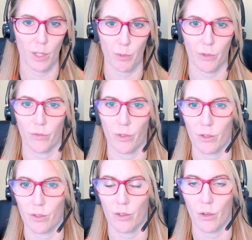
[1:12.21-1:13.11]
We
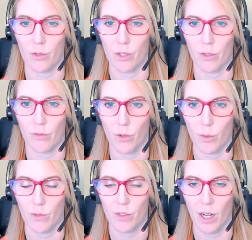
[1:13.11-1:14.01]
prefer those in the
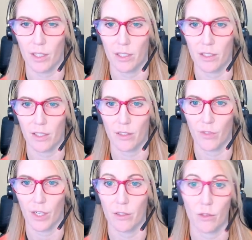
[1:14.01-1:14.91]
form of stock
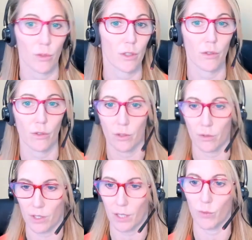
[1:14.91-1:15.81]
index funds, or you
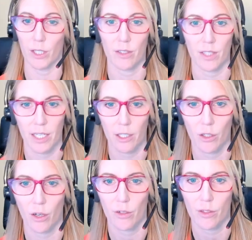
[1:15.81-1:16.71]
could say real
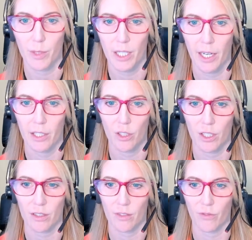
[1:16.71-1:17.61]
estate could also be a hedge
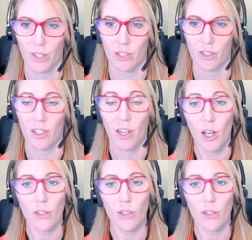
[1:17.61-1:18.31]
against inflation.